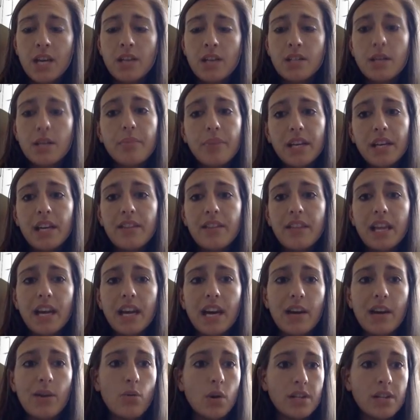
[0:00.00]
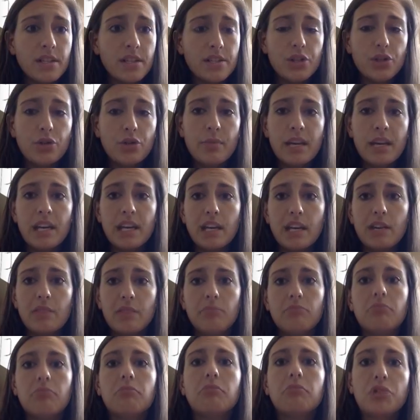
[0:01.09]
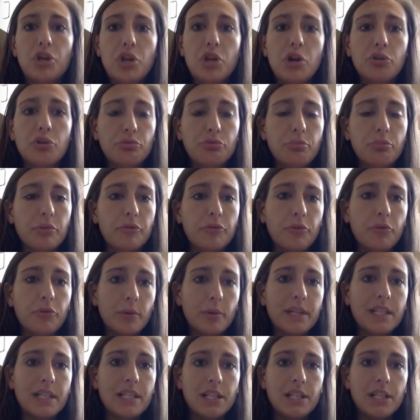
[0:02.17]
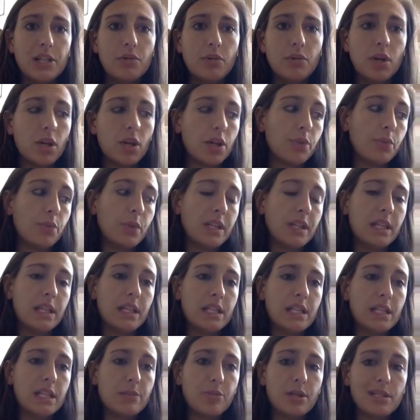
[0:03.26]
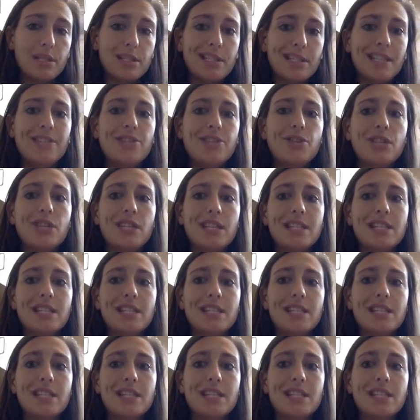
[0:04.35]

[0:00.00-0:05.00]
Something that I want to make known before we continue on with this presentation